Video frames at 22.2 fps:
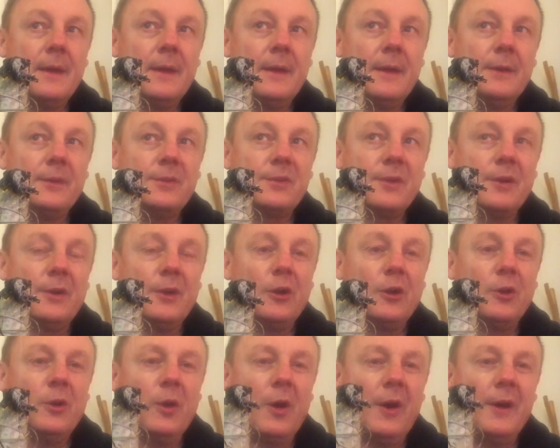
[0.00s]
It's going
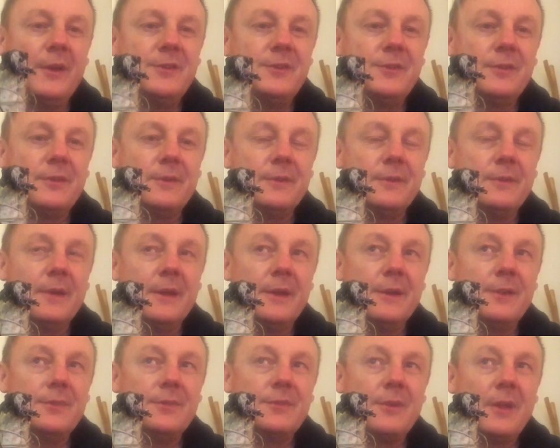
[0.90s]
to lighten,
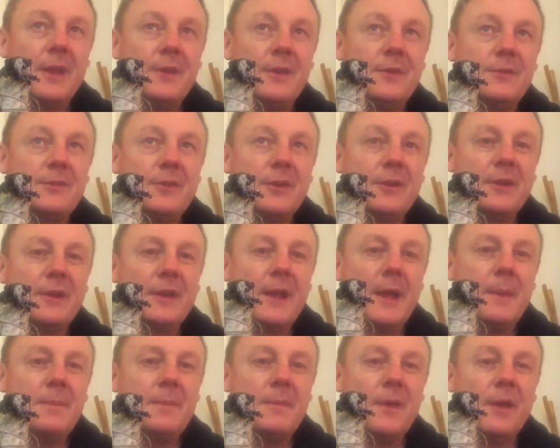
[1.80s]
it's going to
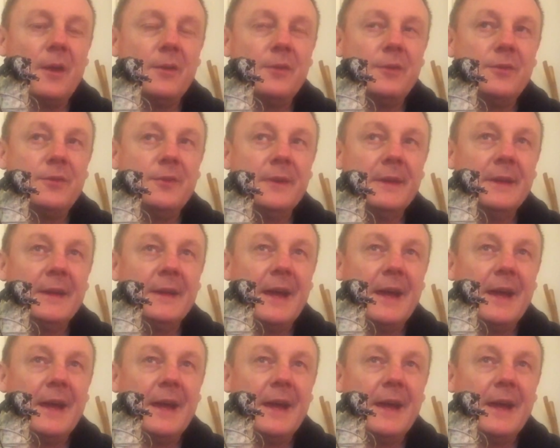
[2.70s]
keep those